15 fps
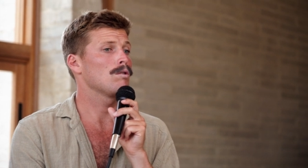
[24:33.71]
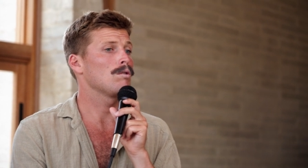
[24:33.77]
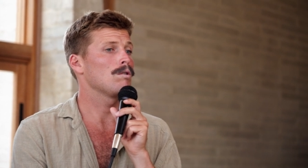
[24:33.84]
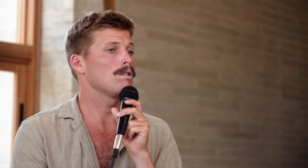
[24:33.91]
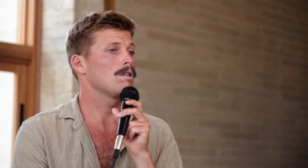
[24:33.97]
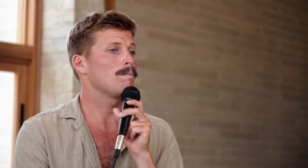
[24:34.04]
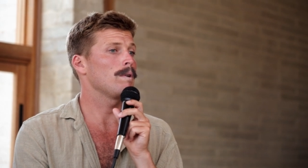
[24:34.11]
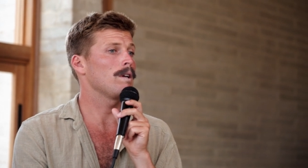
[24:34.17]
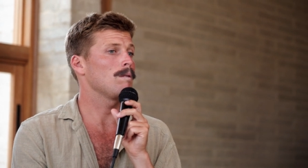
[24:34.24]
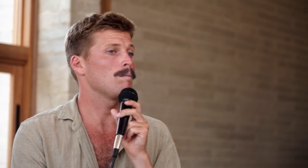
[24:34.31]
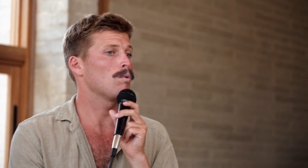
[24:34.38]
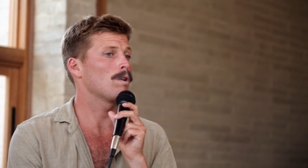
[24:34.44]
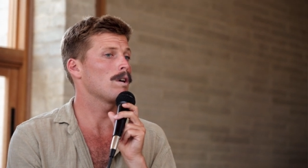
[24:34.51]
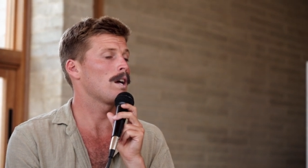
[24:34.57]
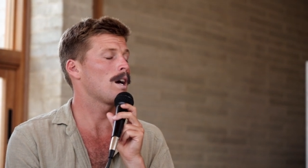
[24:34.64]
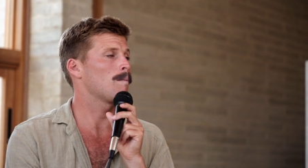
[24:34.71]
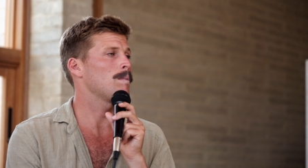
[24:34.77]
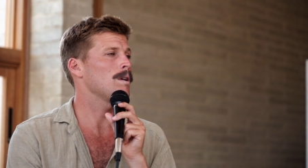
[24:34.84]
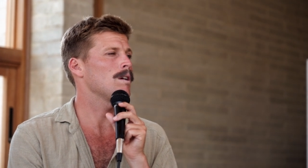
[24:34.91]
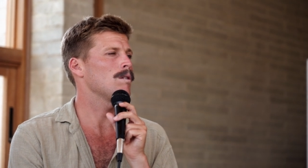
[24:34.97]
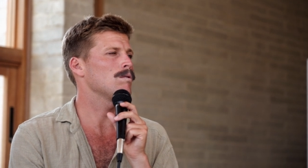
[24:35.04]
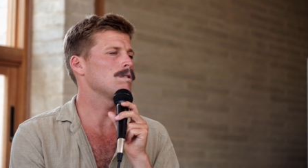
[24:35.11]
couldn't have been more
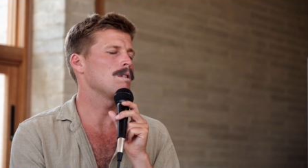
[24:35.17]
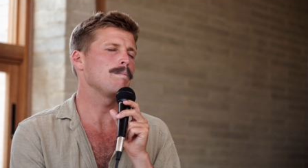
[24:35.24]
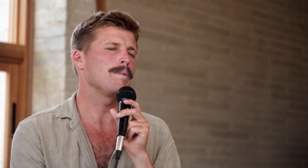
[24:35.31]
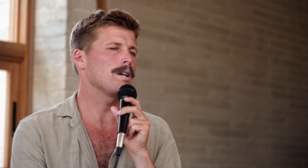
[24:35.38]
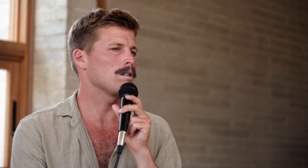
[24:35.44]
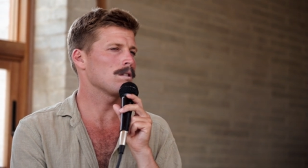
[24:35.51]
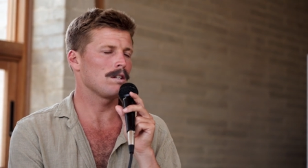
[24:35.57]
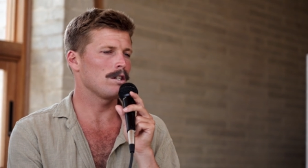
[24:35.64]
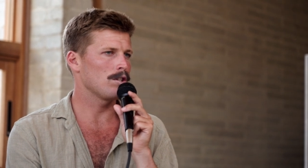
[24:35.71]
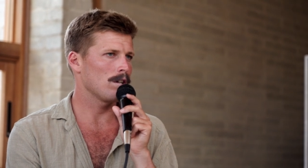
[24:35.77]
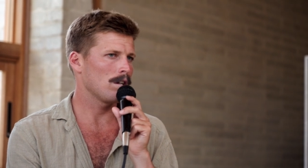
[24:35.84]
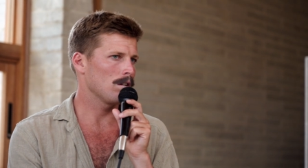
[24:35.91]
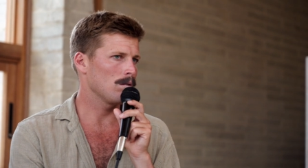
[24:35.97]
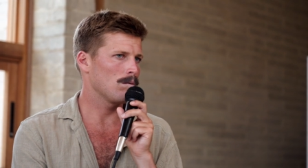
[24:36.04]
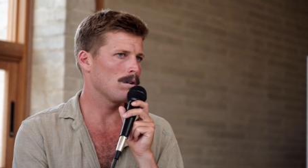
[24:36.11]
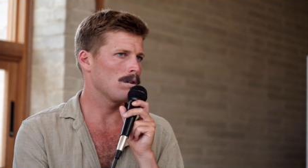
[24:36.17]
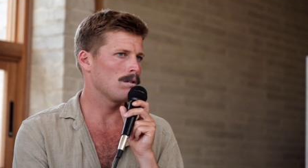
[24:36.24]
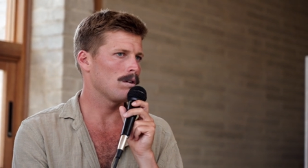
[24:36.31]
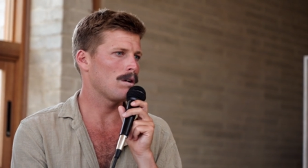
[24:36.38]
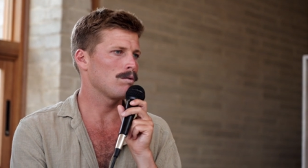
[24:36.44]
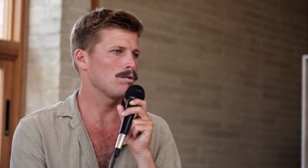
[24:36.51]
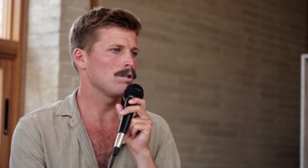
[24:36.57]
unhappy. It was the biggest cliche in the
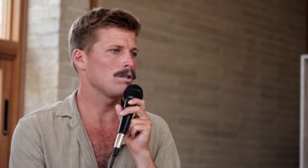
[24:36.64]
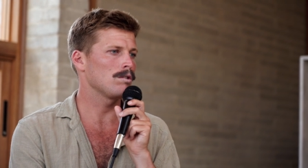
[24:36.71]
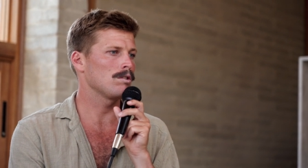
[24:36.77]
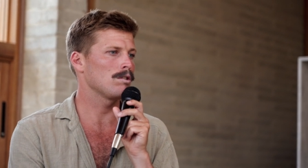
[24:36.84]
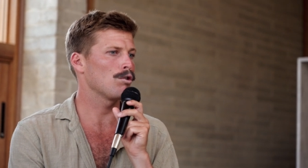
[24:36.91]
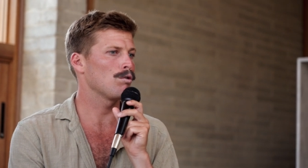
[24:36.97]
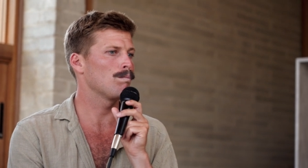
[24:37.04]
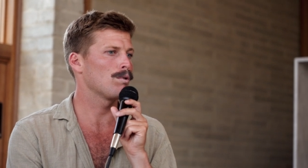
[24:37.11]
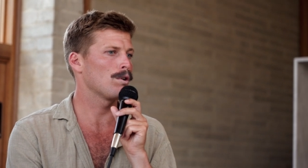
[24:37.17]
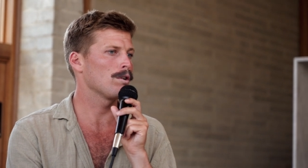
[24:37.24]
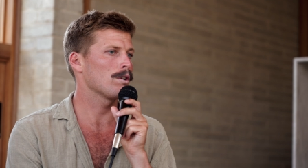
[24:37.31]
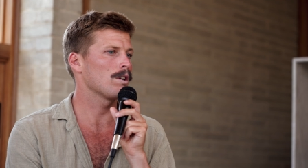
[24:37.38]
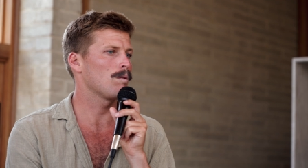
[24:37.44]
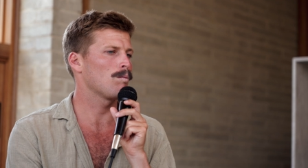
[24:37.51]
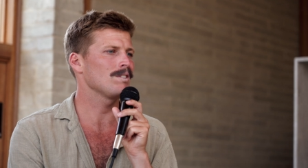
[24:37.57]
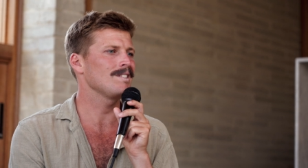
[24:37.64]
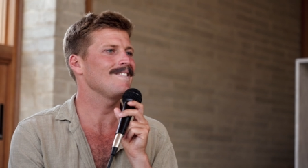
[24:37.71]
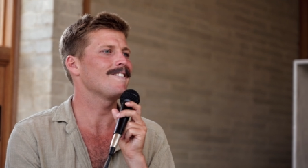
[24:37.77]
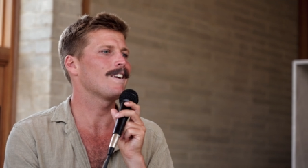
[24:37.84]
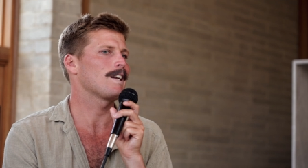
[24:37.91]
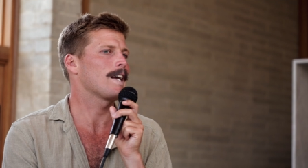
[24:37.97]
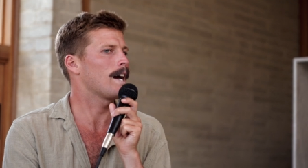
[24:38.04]
world. I was just so broken. I wasn't
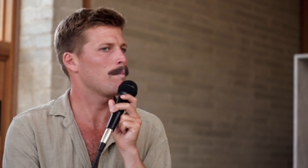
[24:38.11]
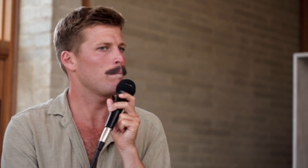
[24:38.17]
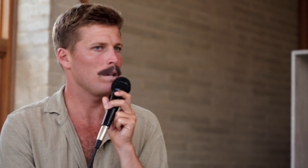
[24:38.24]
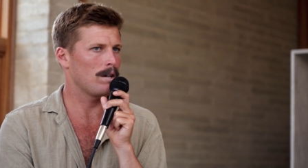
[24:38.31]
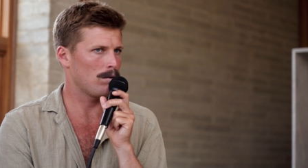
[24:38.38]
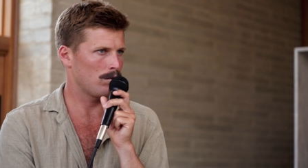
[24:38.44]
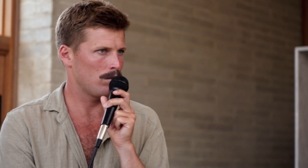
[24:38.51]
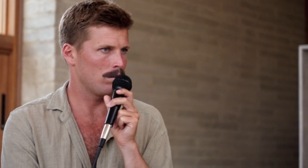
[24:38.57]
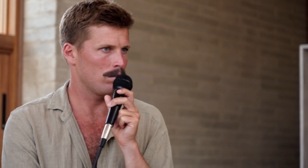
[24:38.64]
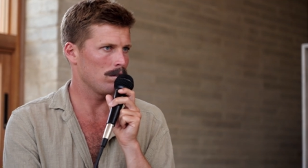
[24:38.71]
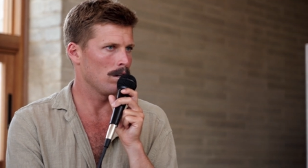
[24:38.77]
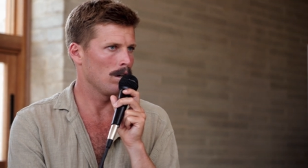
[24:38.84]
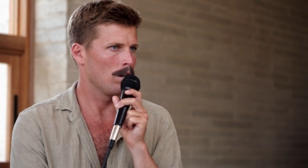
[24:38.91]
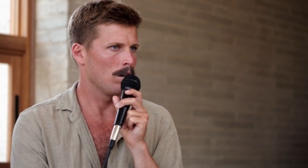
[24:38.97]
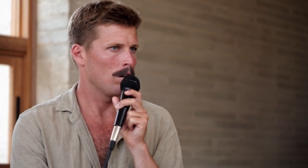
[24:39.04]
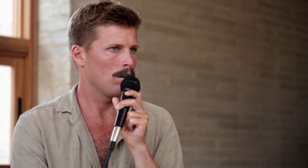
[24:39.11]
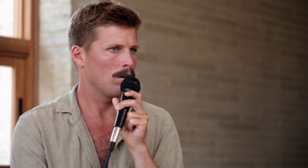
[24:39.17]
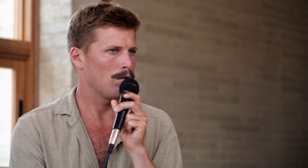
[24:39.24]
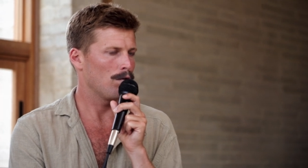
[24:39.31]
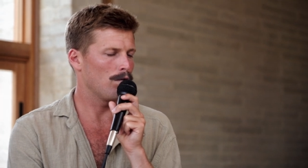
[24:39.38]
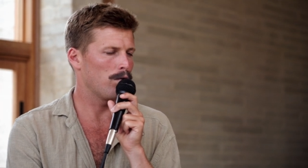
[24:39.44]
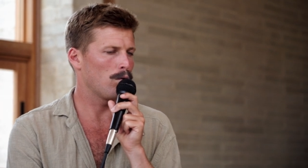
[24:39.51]
even unhappy. I was just
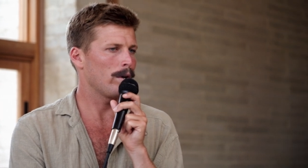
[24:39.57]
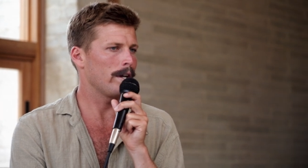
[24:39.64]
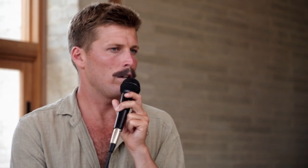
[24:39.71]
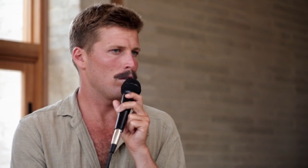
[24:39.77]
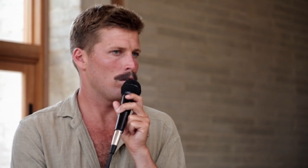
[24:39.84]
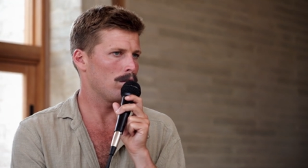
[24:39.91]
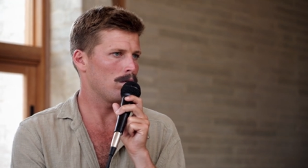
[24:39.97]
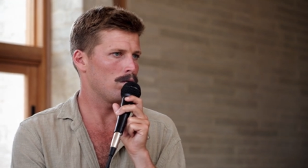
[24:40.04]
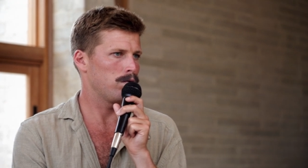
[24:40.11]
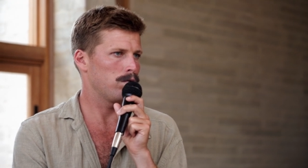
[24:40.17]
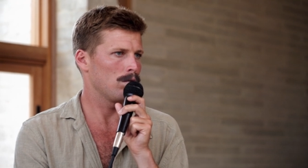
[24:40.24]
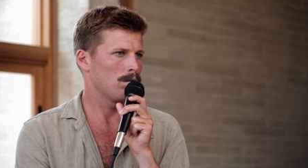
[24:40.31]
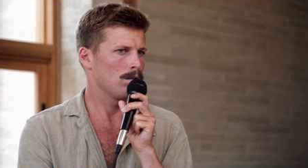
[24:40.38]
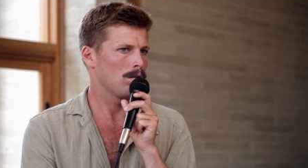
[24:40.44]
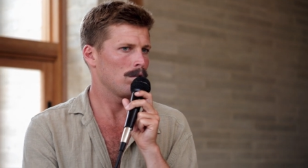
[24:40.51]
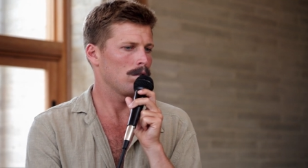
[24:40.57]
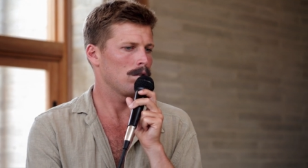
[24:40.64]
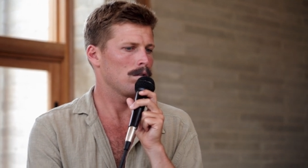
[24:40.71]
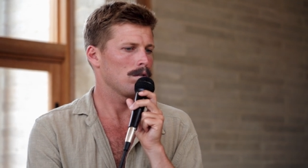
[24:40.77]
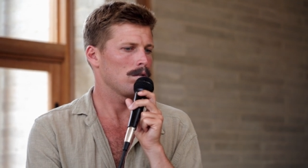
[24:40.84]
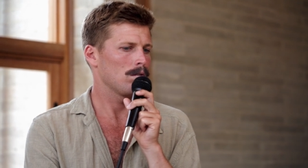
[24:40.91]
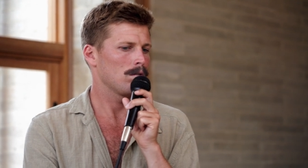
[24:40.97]
void of
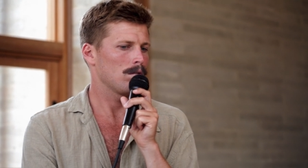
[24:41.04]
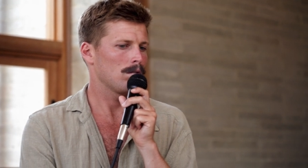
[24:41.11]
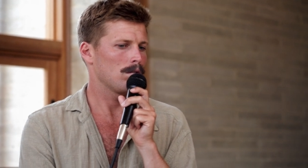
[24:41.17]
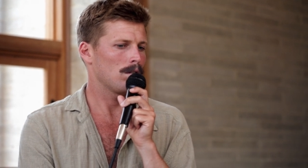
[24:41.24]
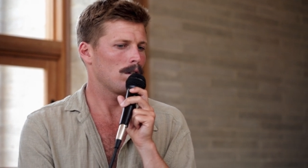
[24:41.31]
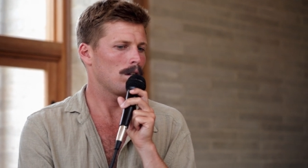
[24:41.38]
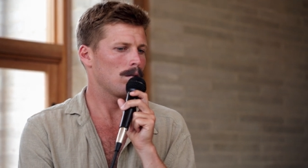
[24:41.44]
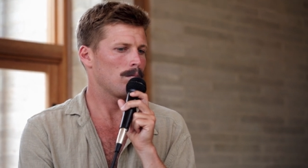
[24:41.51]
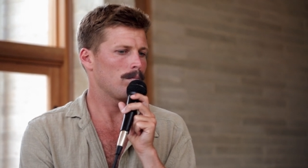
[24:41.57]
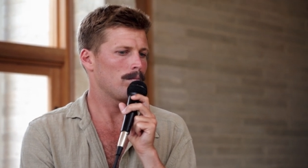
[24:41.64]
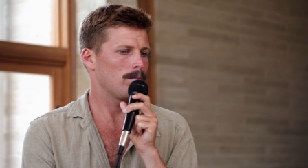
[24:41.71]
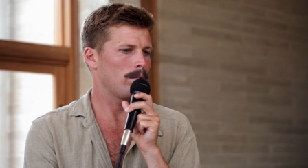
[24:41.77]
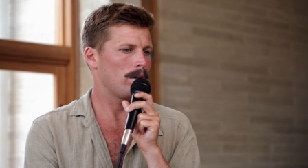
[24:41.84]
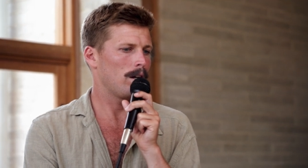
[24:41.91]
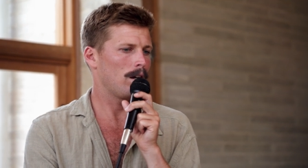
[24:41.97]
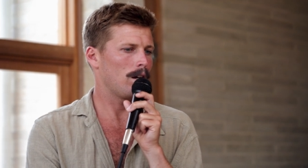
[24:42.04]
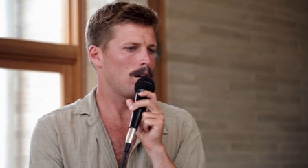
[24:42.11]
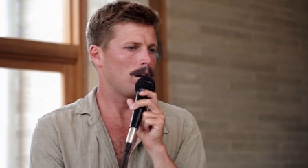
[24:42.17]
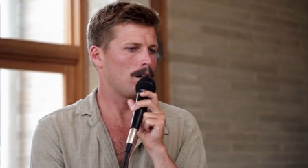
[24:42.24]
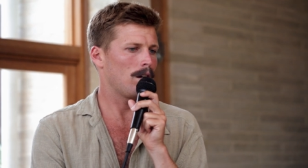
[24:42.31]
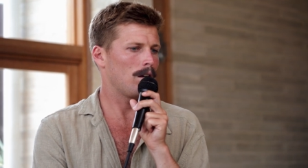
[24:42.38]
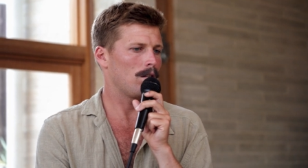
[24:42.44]
um,
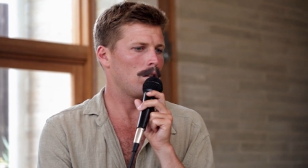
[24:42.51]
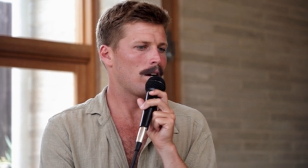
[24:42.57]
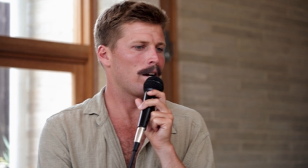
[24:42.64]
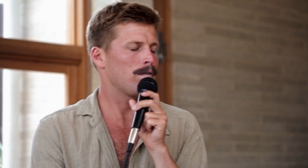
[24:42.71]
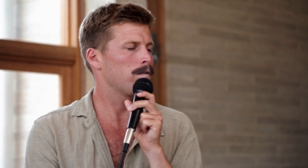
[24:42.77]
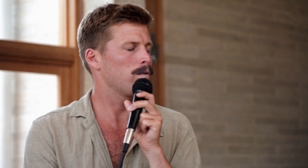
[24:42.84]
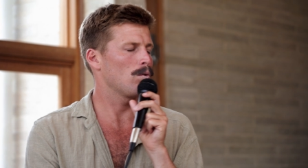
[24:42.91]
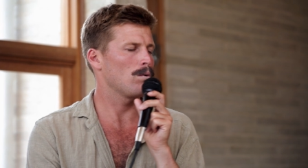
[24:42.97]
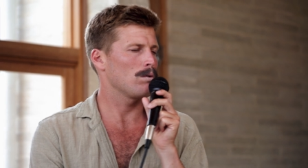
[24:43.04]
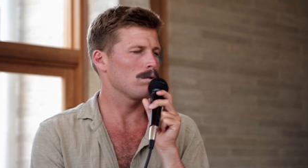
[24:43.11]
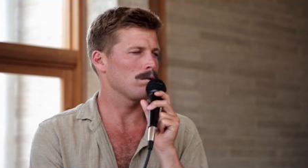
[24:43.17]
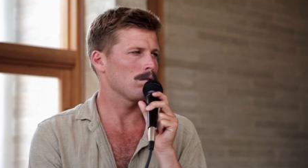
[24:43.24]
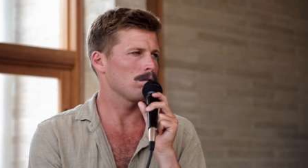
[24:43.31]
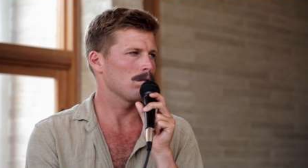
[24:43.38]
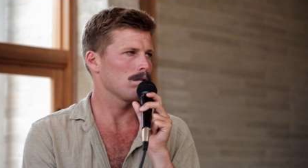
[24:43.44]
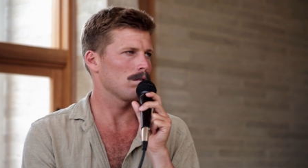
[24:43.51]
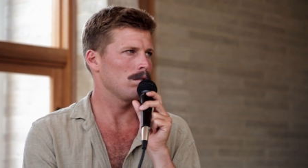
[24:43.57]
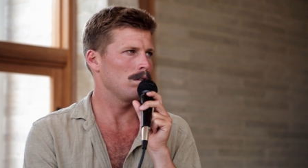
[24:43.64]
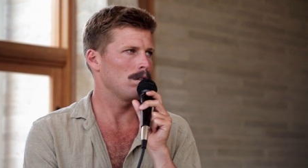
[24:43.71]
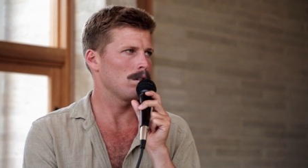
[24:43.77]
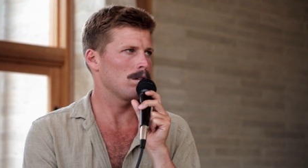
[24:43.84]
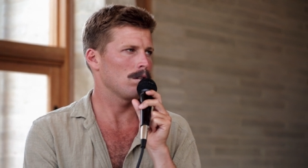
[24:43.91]
life force,
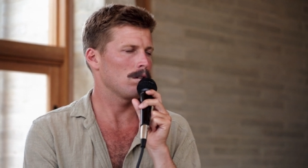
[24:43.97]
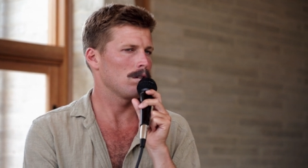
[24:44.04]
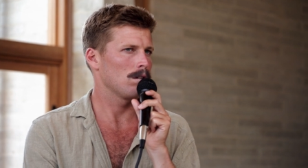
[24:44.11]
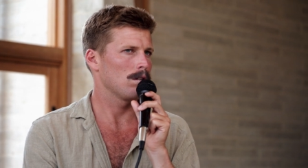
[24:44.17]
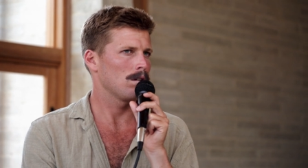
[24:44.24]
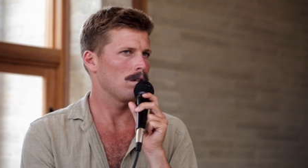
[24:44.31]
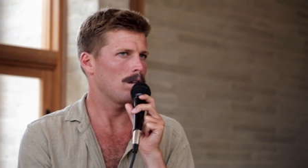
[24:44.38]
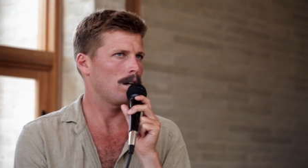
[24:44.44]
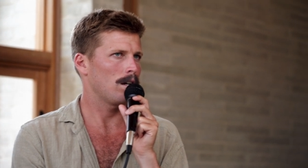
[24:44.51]
you know. Mm.